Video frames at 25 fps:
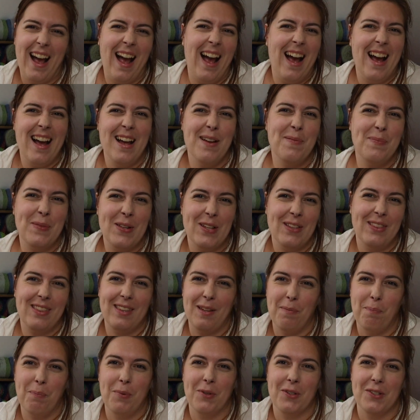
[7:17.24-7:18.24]
I'm not
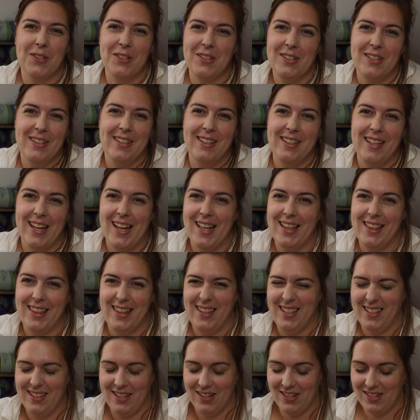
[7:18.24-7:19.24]
the person that
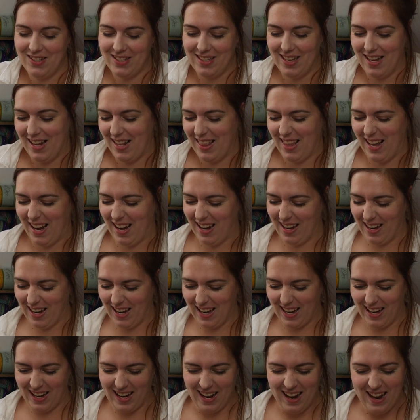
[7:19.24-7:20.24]
does that, I
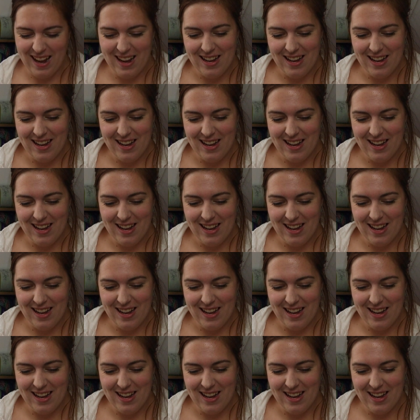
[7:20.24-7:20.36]
think,